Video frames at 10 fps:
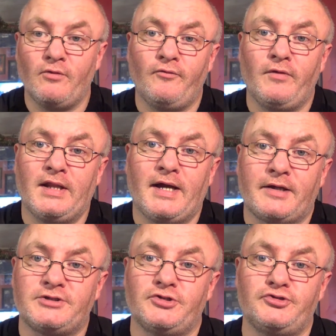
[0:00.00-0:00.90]

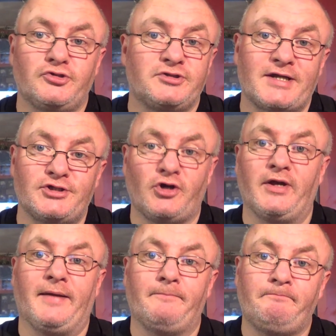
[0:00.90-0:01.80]
Relax and just enjoy
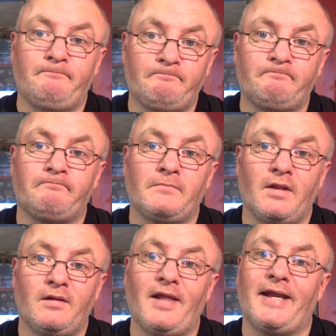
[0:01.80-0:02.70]
it.
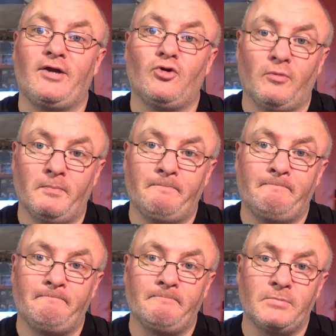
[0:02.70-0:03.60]
Let it come.
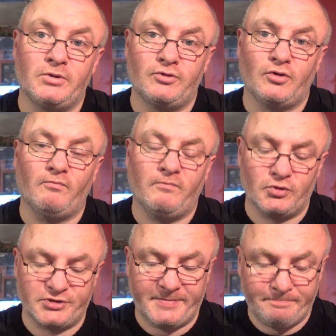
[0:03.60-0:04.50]
Don't
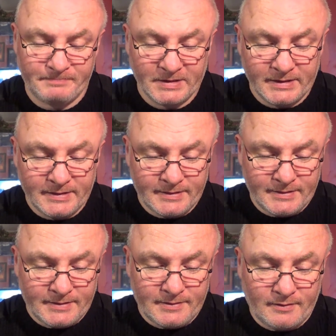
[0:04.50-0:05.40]
push it.
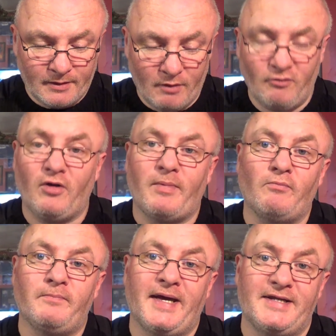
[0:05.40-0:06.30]
And we're on
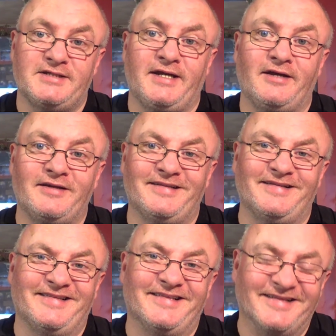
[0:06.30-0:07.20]
about painting here.
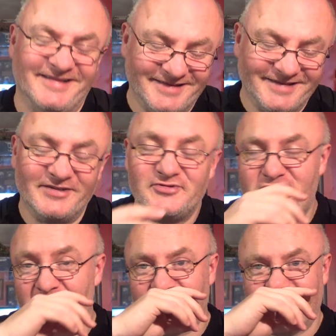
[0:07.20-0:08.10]

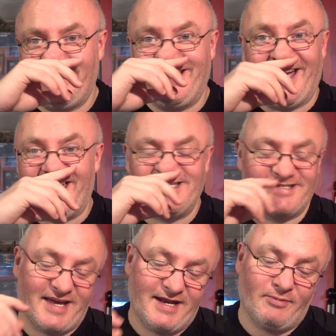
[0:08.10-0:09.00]
Just in case
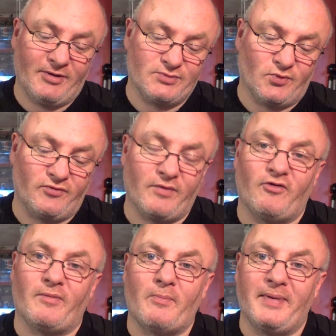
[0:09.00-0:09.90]
anybody's wondering, we're
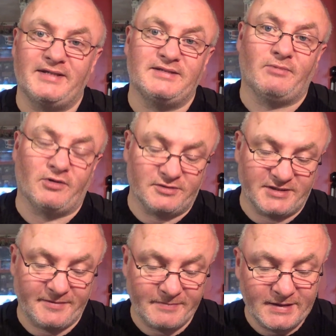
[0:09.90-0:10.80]
on about painting models
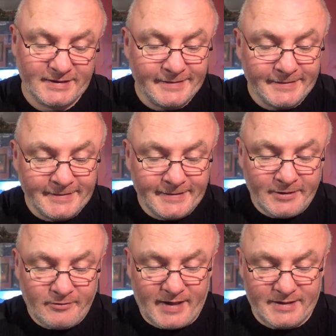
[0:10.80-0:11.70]
here.
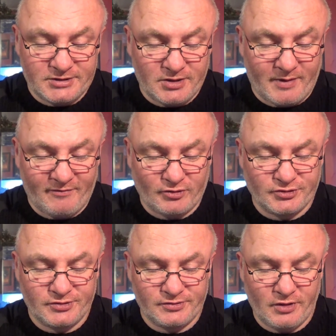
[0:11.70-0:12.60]
Right, so I've got
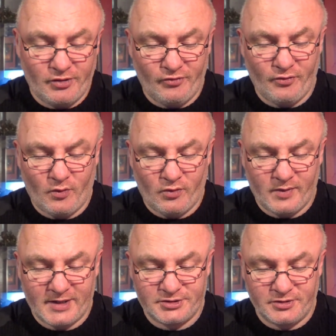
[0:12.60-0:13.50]
another one
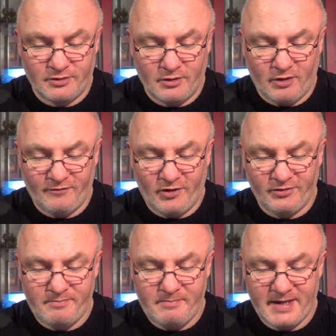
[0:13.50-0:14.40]
question. Of all
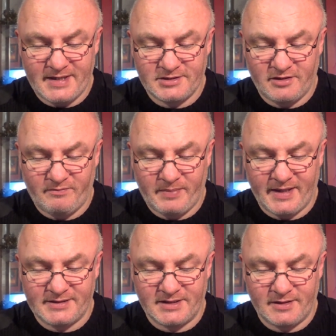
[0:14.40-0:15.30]
the minis that you've
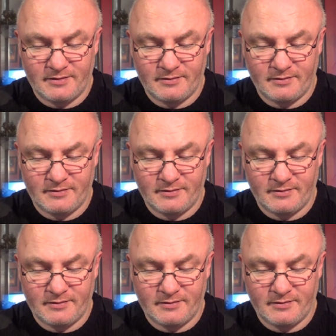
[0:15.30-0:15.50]
painted,